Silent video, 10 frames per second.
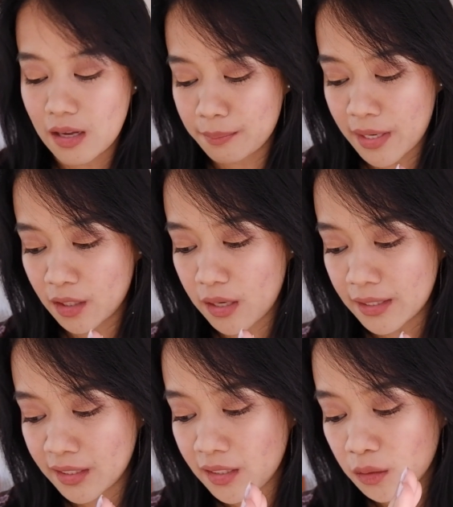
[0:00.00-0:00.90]
My
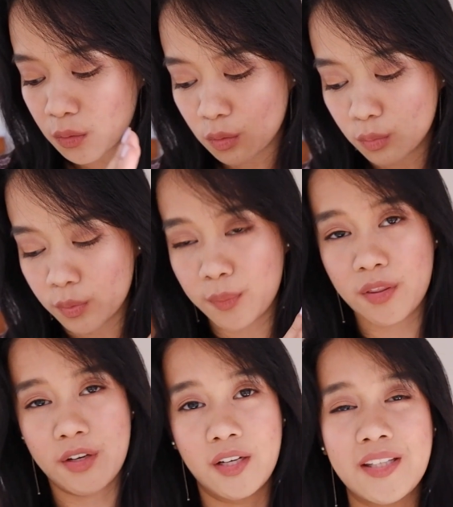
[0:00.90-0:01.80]
ideal goal would be
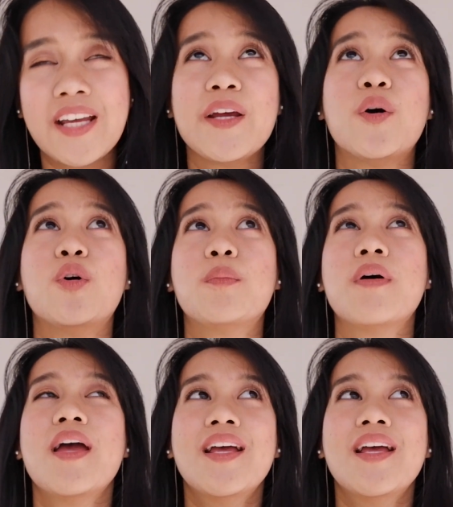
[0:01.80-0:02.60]
30, and I hope